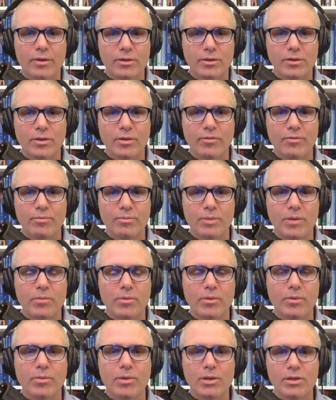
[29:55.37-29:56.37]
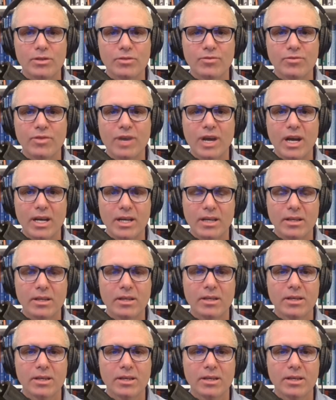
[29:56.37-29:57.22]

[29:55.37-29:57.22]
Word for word: Mm. So if people want to find